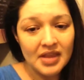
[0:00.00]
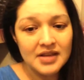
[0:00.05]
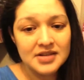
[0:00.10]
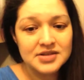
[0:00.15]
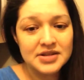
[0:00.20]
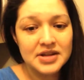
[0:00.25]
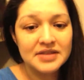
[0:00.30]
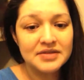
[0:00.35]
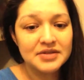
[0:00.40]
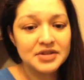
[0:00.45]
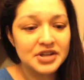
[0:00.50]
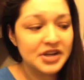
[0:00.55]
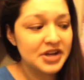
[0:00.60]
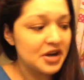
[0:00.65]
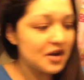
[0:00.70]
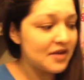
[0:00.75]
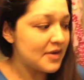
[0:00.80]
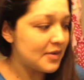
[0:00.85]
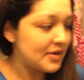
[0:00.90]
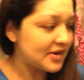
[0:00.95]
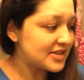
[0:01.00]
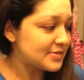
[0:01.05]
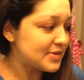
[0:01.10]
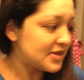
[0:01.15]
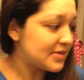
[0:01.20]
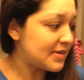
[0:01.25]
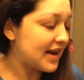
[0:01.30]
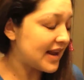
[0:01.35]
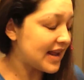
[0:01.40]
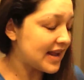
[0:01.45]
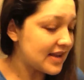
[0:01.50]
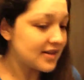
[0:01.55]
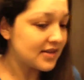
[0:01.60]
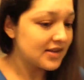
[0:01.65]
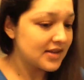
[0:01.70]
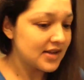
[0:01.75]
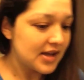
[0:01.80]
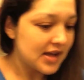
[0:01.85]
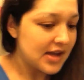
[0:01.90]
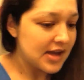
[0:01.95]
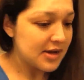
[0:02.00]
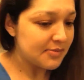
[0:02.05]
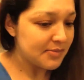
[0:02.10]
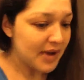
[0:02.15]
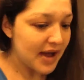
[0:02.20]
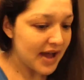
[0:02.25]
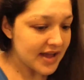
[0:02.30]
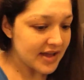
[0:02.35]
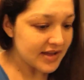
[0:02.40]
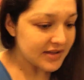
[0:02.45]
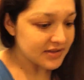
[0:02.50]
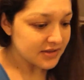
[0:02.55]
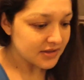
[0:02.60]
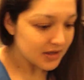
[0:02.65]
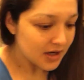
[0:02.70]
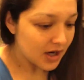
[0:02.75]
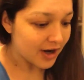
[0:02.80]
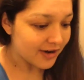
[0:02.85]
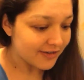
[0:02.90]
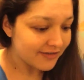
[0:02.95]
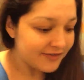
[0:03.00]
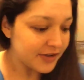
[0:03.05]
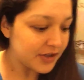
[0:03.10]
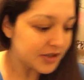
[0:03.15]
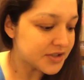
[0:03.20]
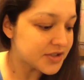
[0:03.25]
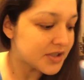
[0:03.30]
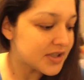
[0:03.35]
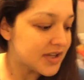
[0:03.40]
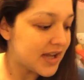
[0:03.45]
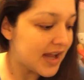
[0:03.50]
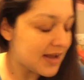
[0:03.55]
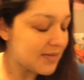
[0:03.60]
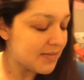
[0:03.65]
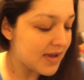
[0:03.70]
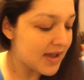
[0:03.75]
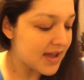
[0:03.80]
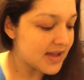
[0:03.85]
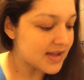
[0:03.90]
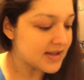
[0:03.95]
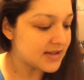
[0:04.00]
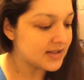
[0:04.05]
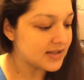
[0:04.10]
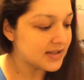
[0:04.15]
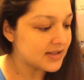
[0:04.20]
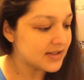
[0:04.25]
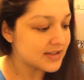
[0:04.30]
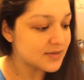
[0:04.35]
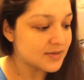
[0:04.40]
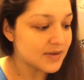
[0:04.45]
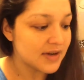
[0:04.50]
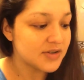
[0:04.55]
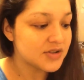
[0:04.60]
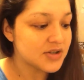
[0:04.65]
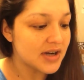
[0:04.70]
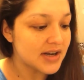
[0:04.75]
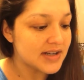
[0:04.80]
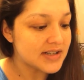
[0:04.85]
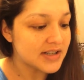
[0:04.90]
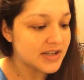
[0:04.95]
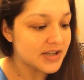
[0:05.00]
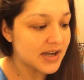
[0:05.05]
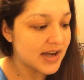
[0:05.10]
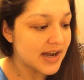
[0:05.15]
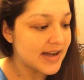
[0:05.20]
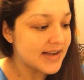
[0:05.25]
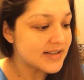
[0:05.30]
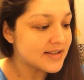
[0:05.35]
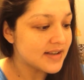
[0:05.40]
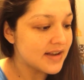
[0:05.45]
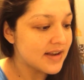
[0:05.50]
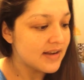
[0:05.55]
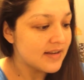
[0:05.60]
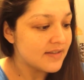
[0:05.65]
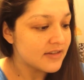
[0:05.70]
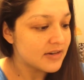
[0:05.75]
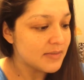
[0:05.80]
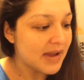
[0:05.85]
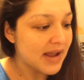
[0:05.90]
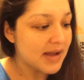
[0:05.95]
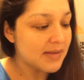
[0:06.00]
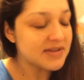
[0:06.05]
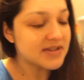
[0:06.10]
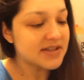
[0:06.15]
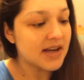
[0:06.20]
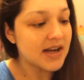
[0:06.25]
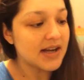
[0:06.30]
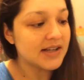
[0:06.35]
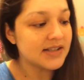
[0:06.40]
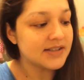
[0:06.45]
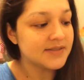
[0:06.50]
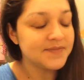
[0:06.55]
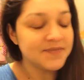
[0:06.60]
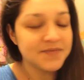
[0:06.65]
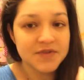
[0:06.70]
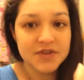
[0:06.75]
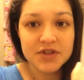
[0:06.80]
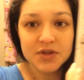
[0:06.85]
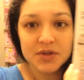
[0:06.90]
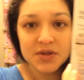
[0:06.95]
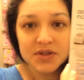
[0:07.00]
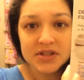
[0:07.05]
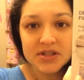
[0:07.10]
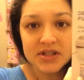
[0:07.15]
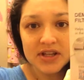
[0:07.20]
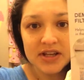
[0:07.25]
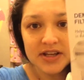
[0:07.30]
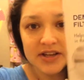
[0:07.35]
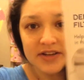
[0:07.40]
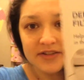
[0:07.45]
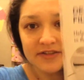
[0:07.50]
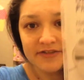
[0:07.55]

So I don't really know if I want to spend the money. But our filter came in. That's what I was trying to tell you guys from Amazon. So this is the